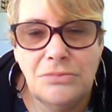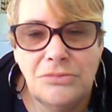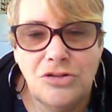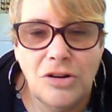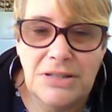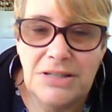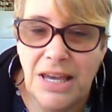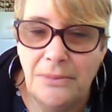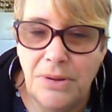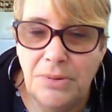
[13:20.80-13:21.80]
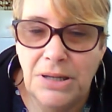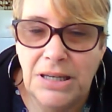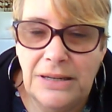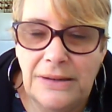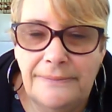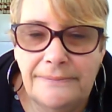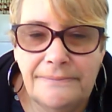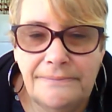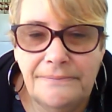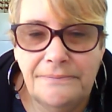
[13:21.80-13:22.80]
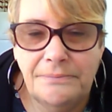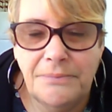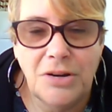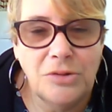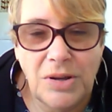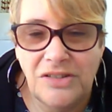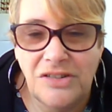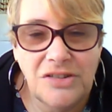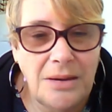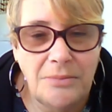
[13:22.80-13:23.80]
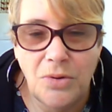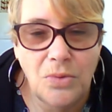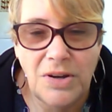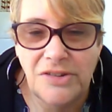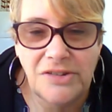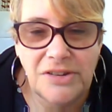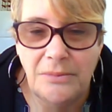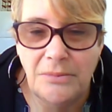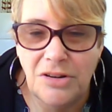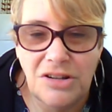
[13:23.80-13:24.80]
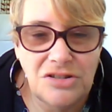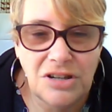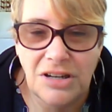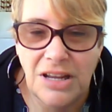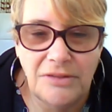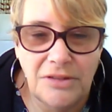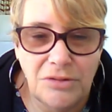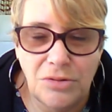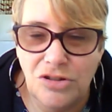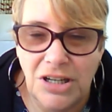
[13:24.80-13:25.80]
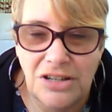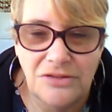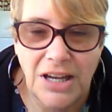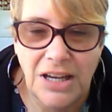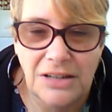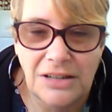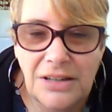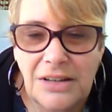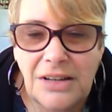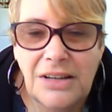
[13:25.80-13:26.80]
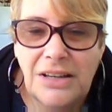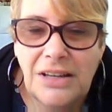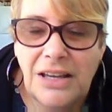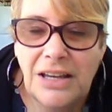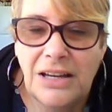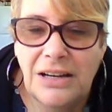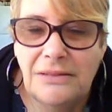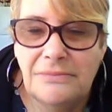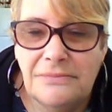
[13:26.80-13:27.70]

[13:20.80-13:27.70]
try and scam people again, because once a scammer, always a scammer, unless you're going to have a real change of heart.